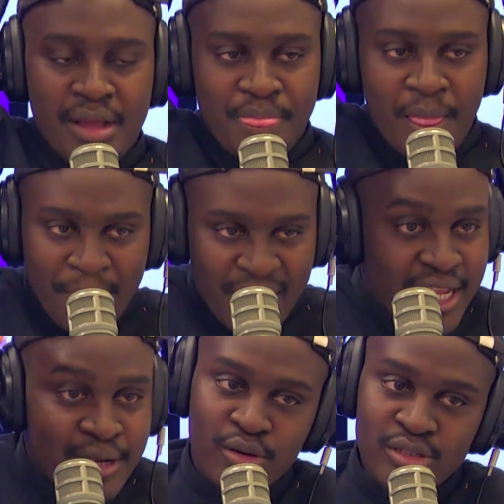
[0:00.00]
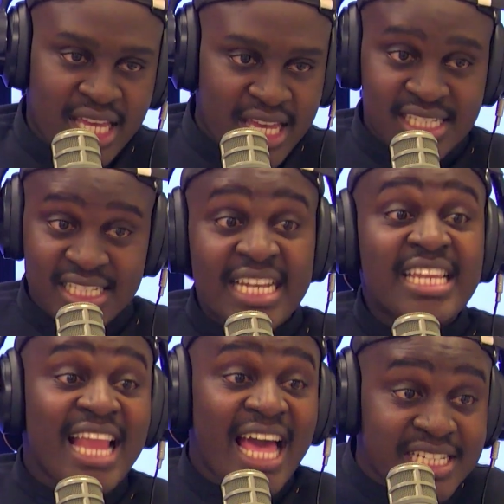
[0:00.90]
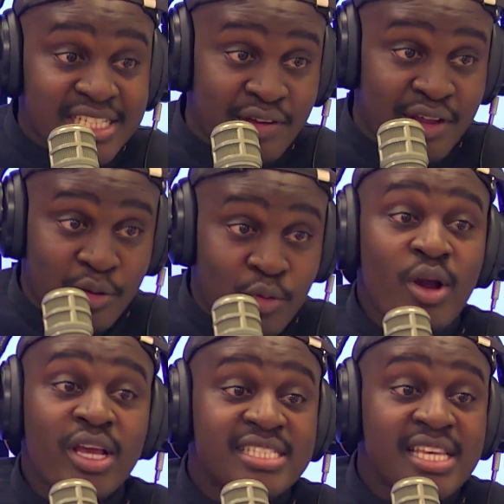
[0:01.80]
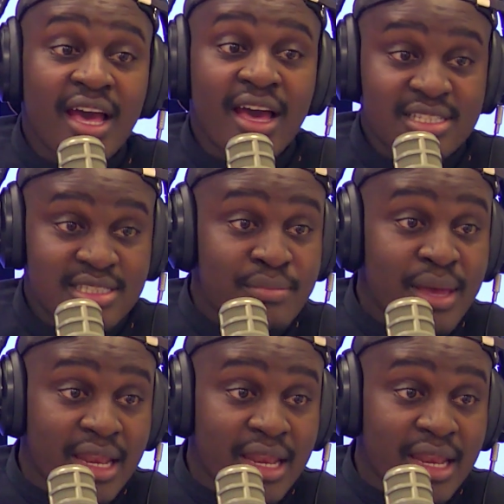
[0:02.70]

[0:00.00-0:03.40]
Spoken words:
But in most cases, at night even, who is here is the men.